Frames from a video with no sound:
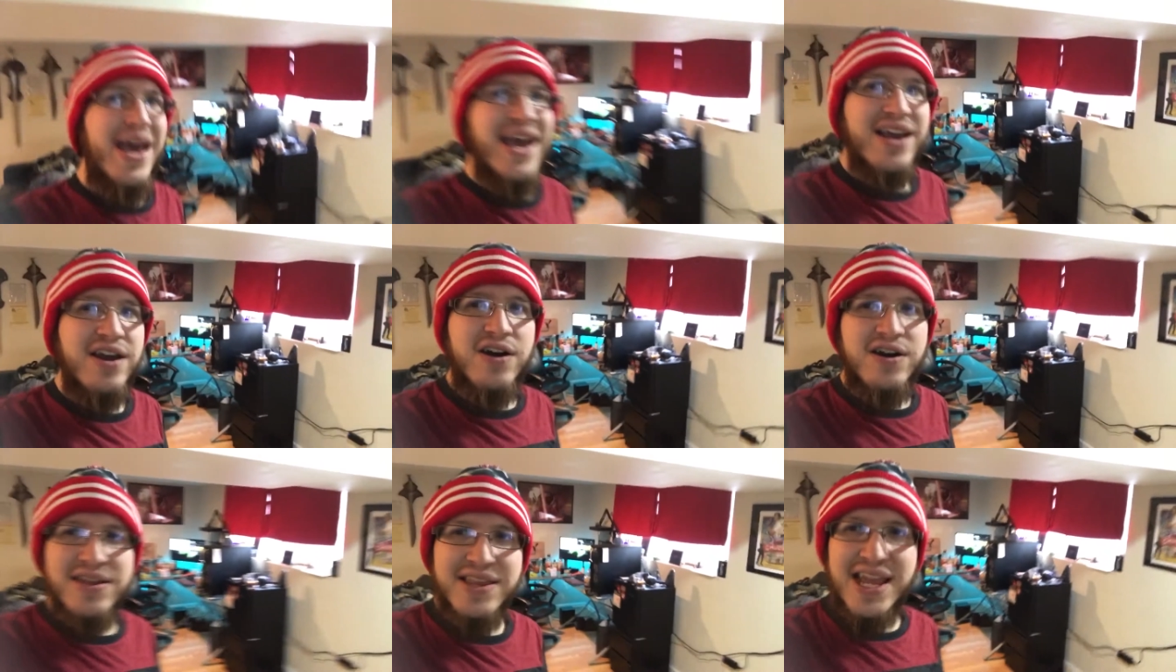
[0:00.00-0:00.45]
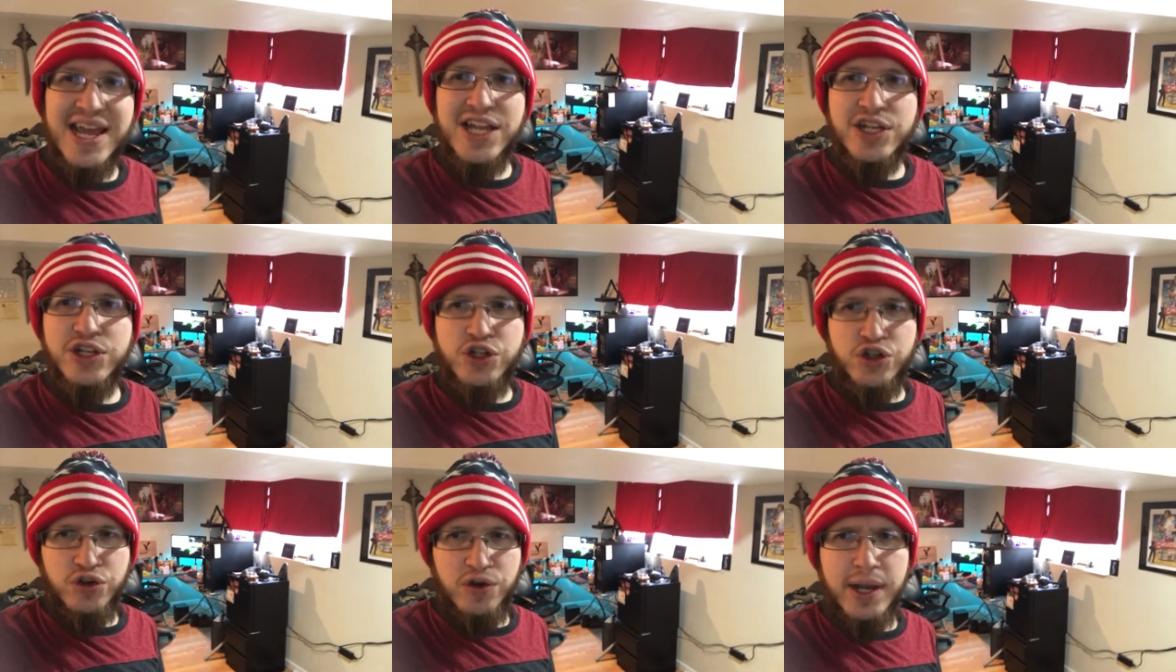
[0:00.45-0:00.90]
back on
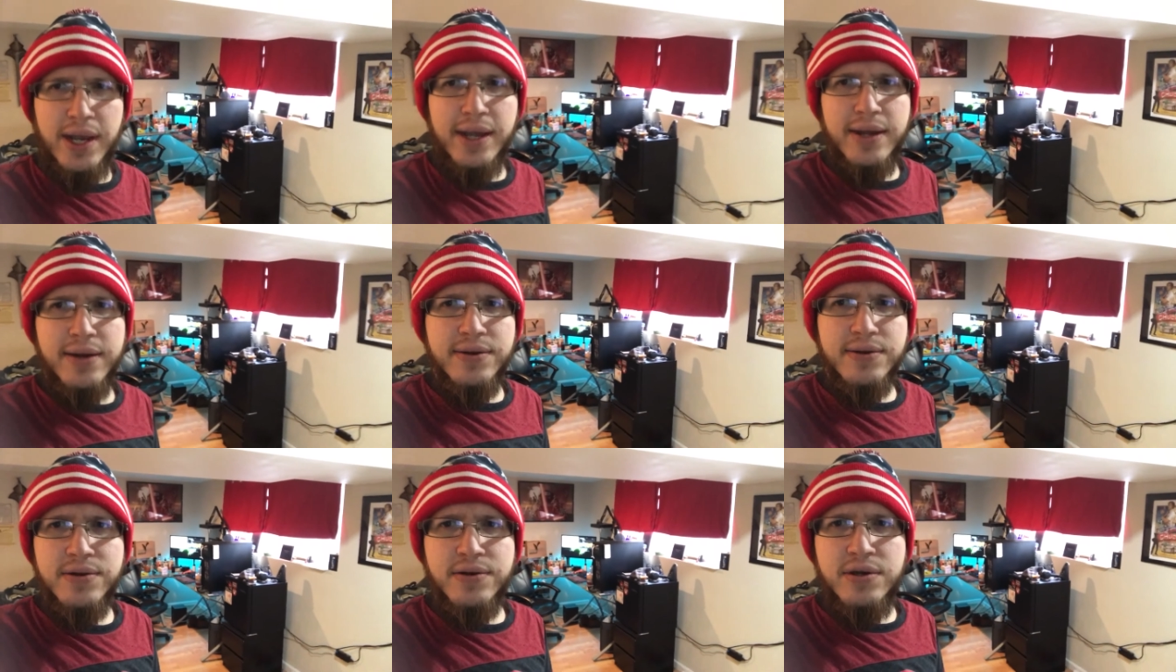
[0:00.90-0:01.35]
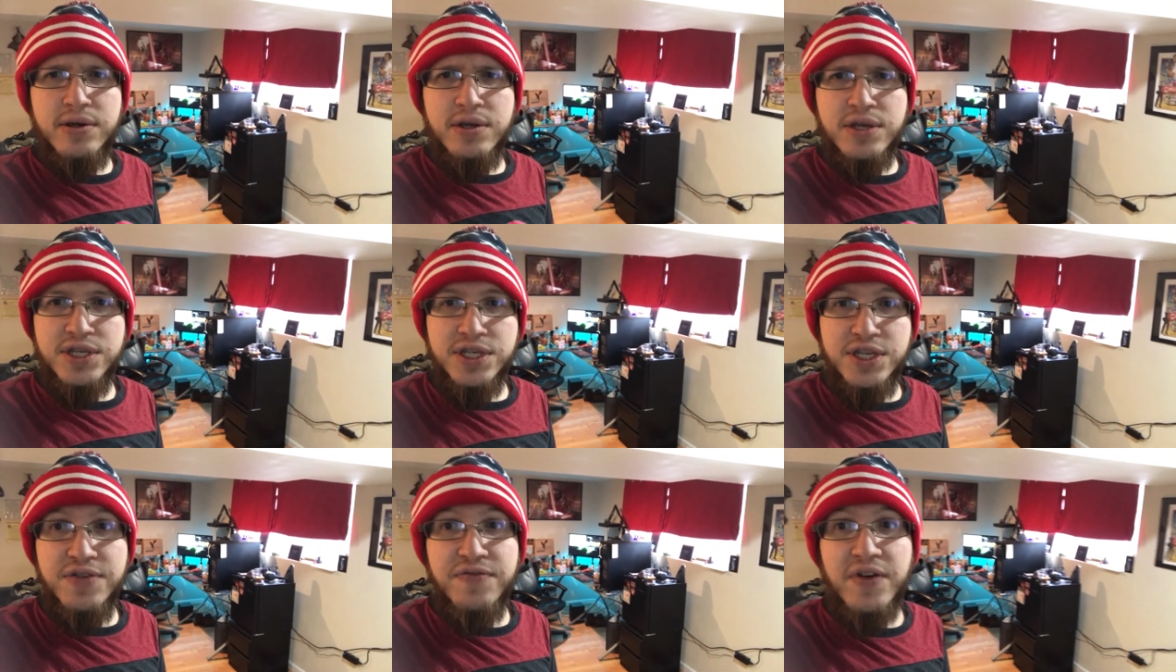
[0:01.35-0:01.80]
that train,
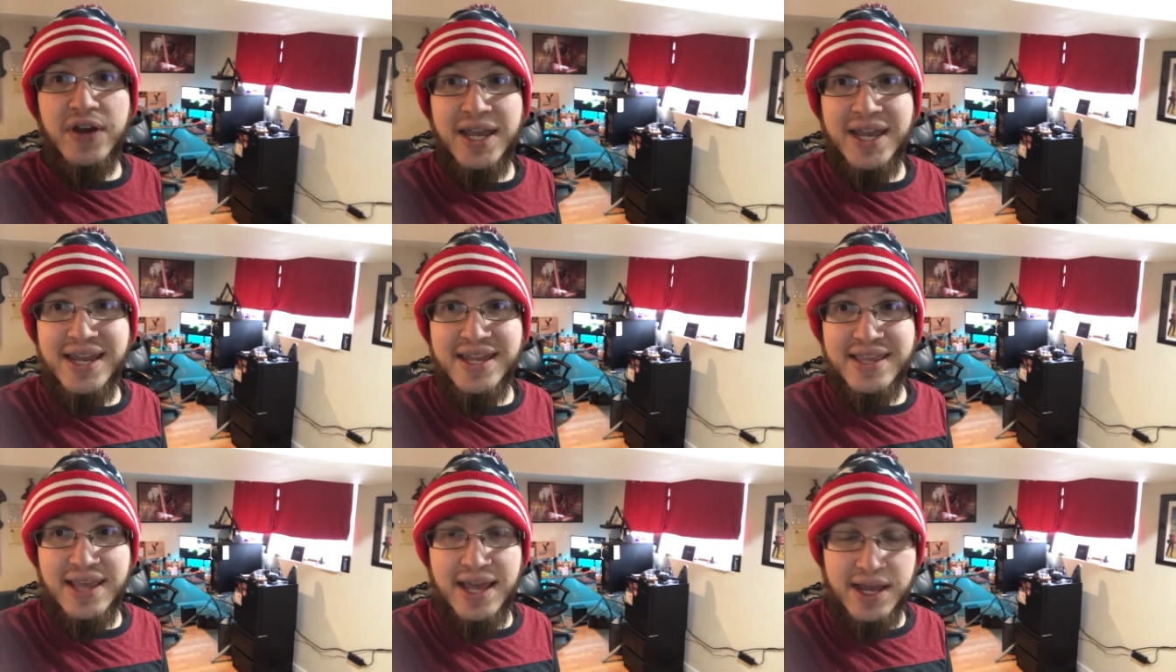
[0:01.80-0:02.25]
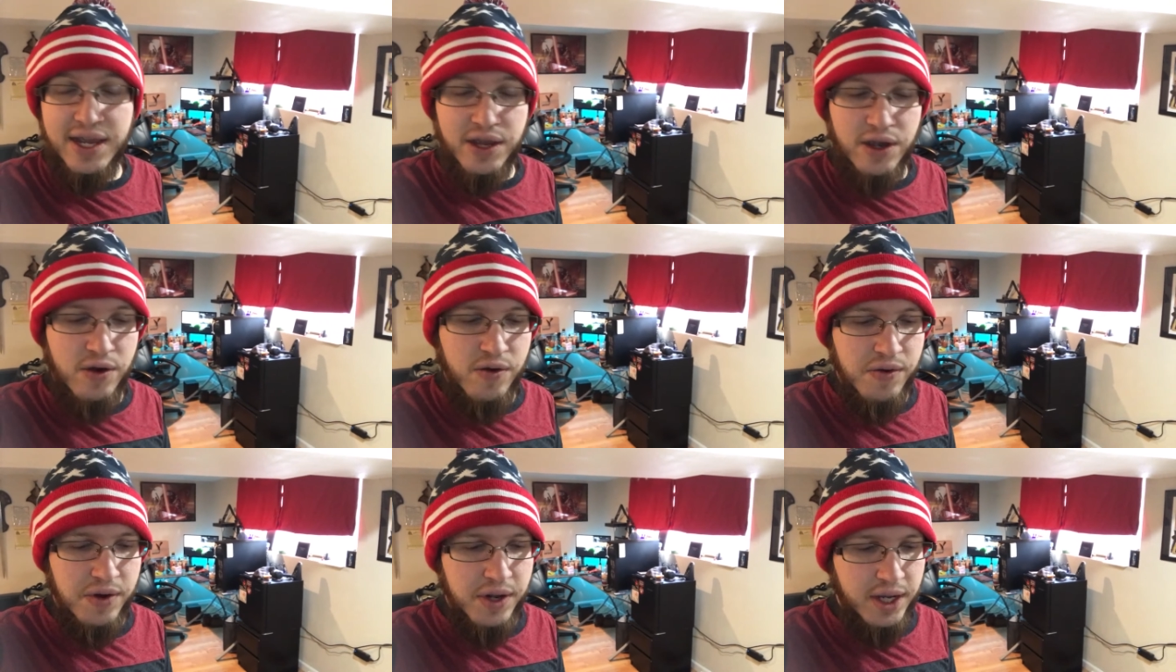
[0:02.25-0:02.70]
see if I can get that
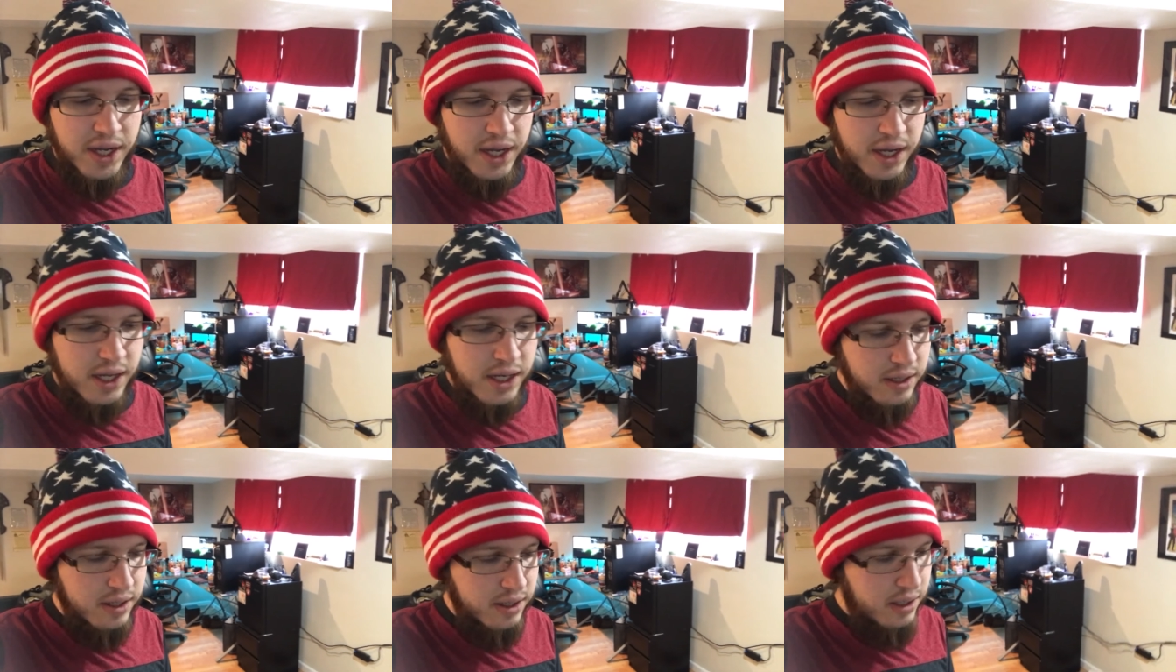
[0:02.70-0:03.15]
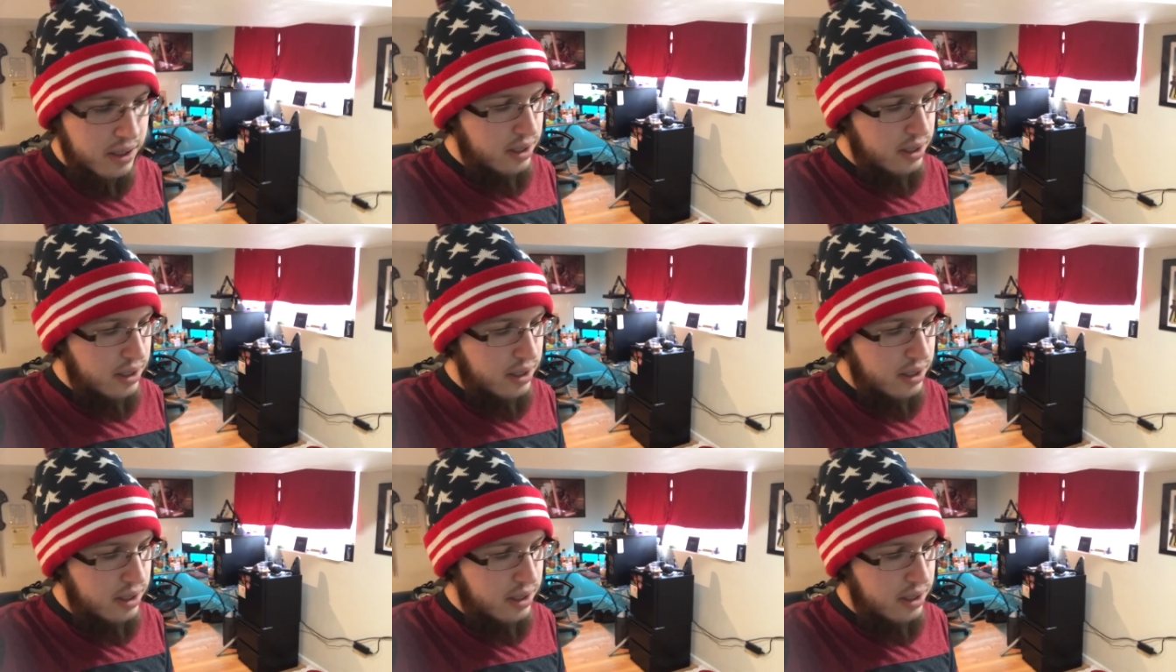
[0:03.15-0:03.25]
going again,